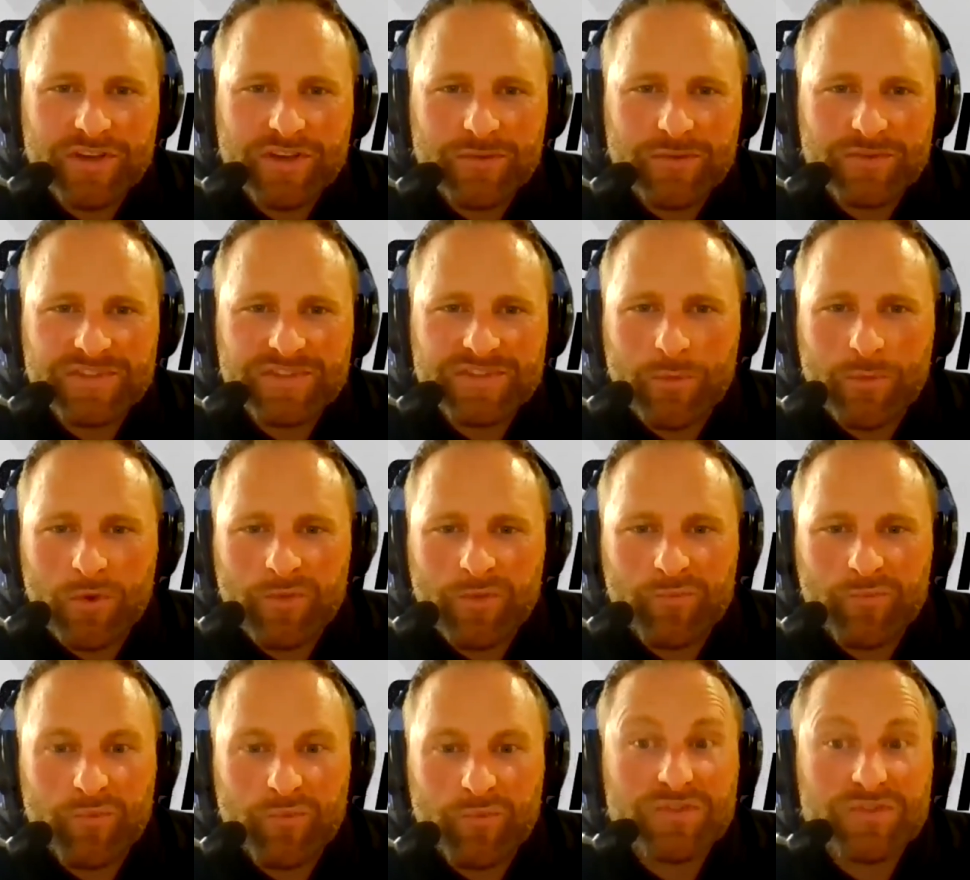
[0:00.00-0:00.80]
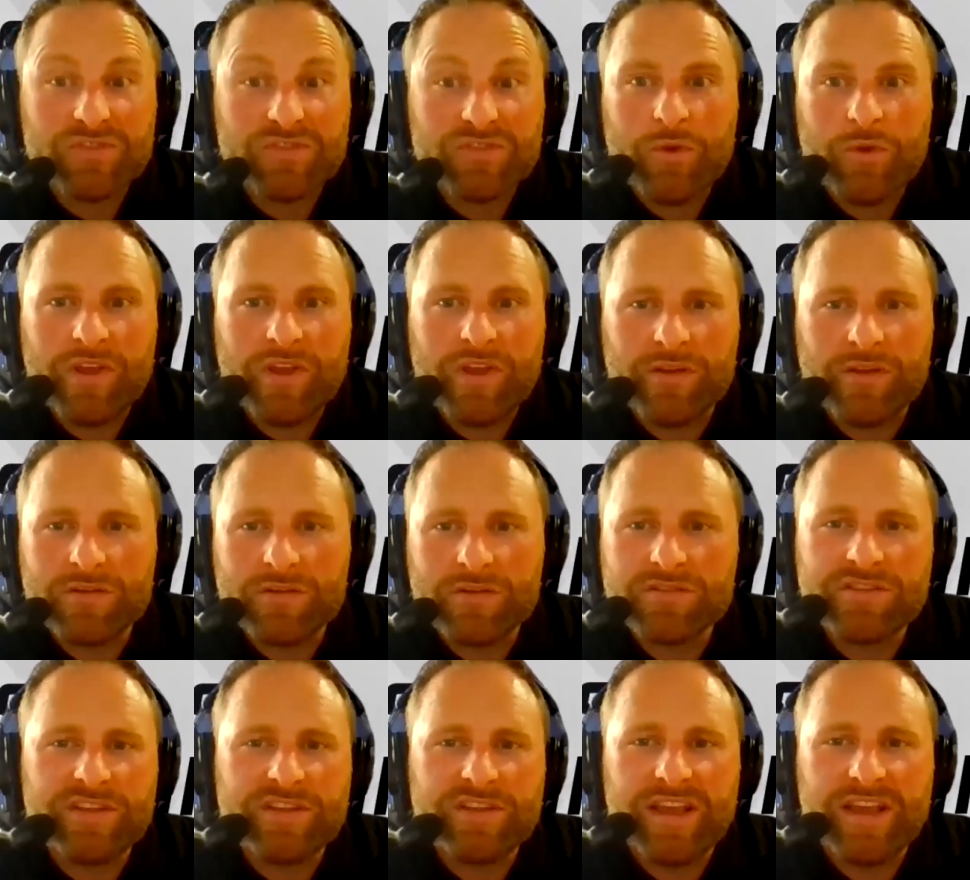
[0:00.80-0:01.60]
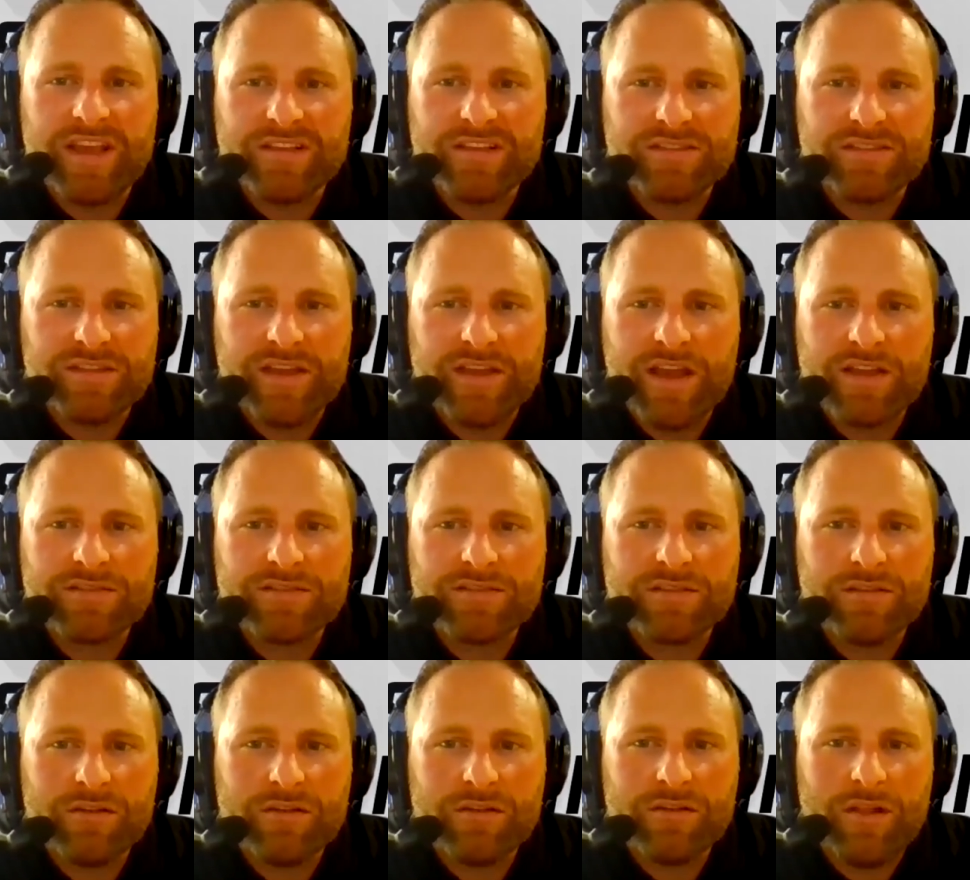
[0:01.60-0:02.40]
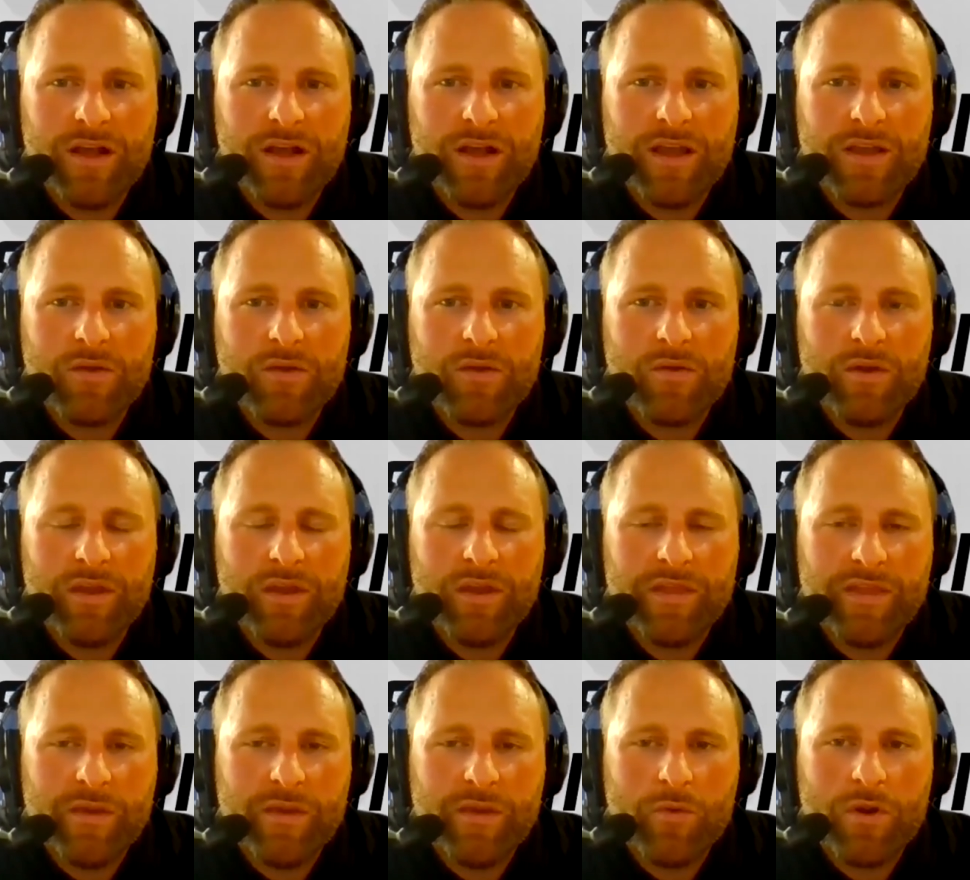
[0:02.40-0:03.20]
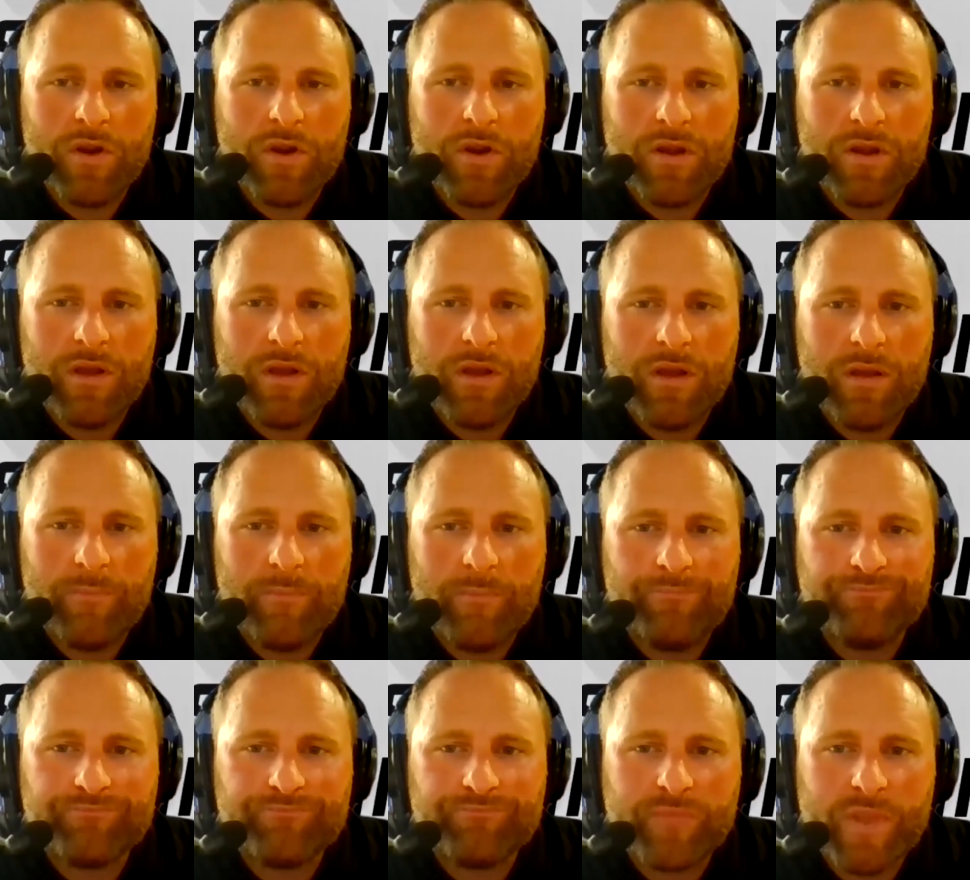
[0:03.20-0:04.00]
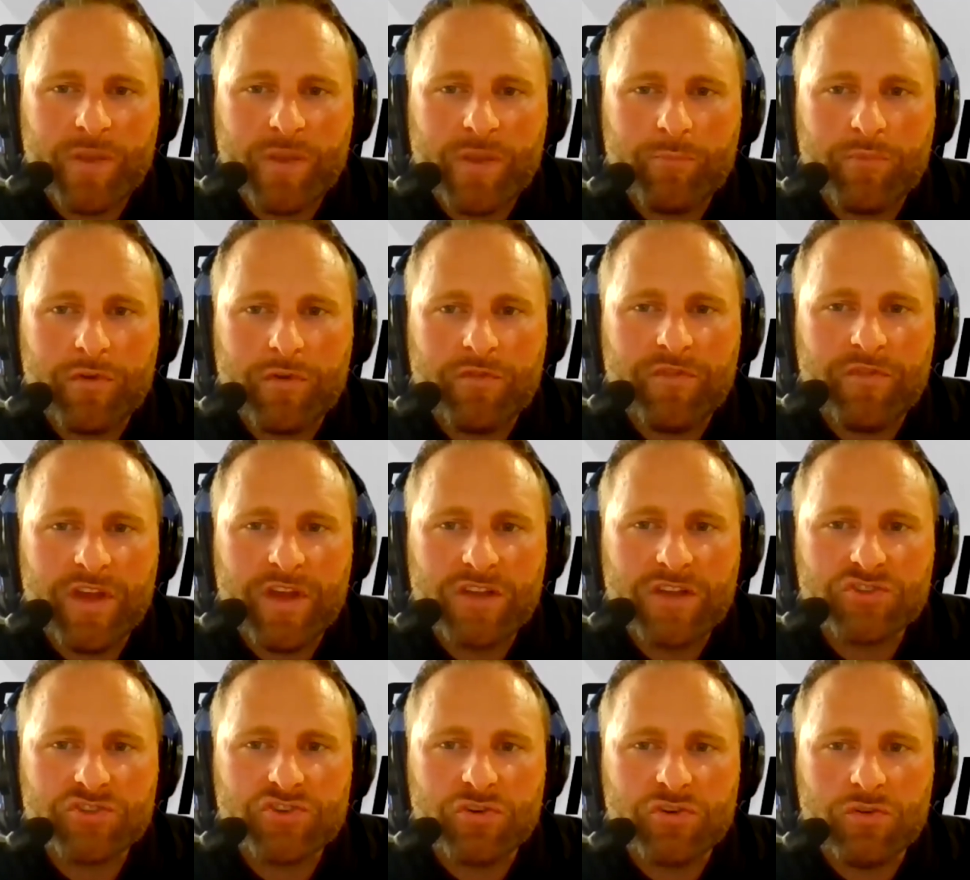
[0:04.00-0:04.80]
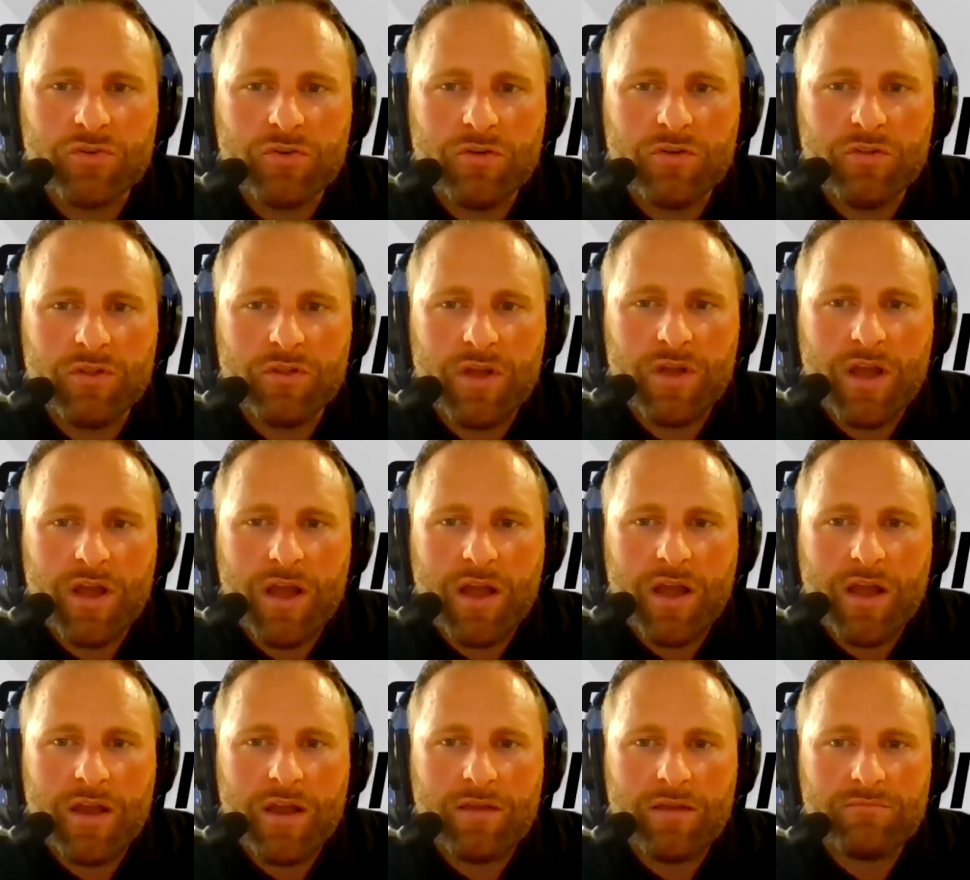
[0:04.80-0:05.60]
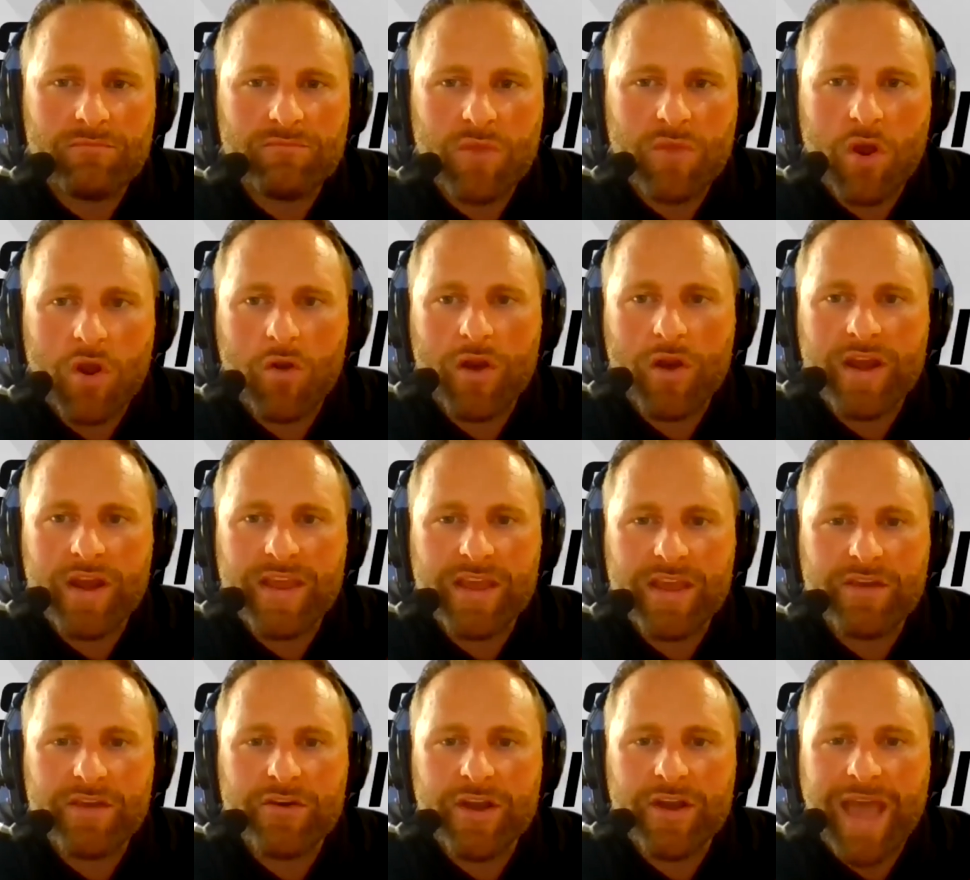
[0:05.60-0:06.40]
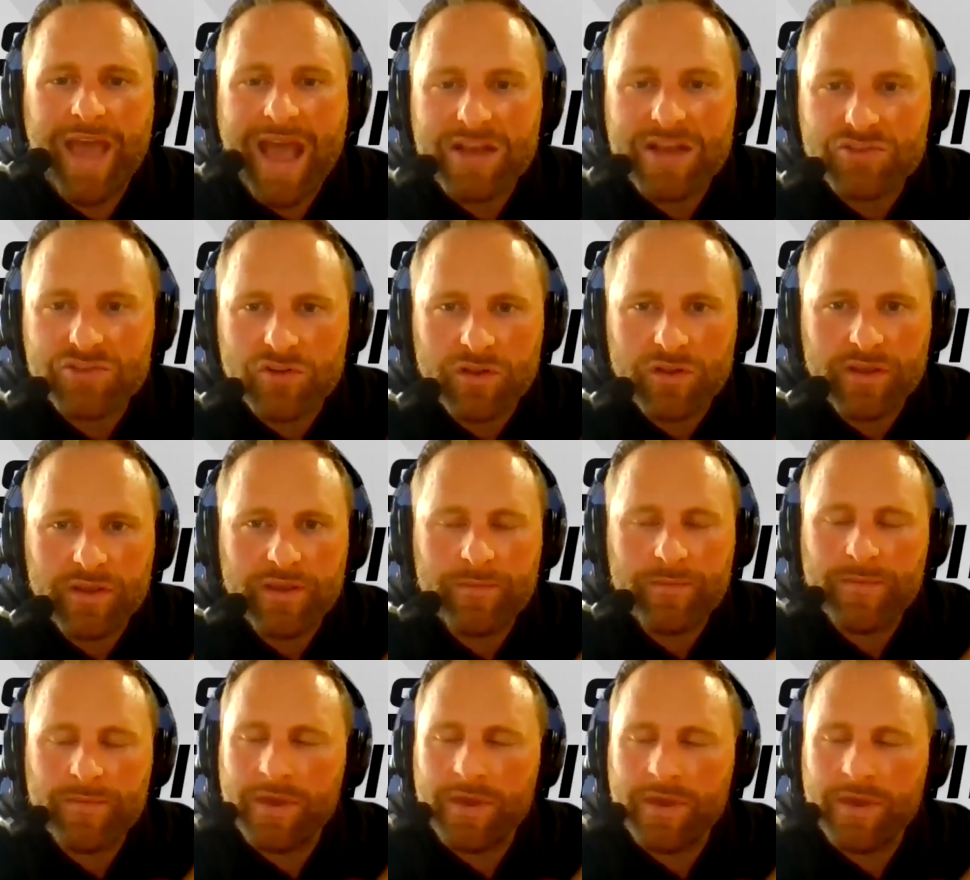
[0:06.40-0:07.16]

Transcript: It was someone pursuing their CSCS, and they're like, and they were uh, professional uh, already internationally,